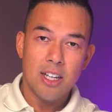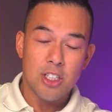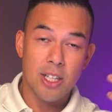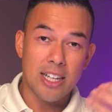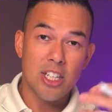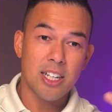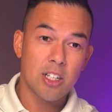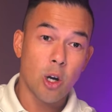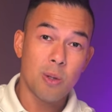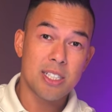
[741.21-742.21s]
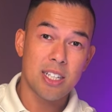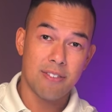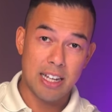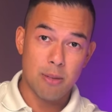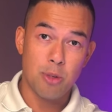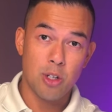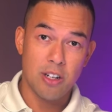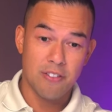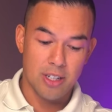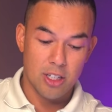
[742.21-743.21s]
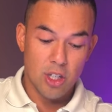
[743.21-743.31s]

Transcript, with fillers: so that you can go and serve that community further.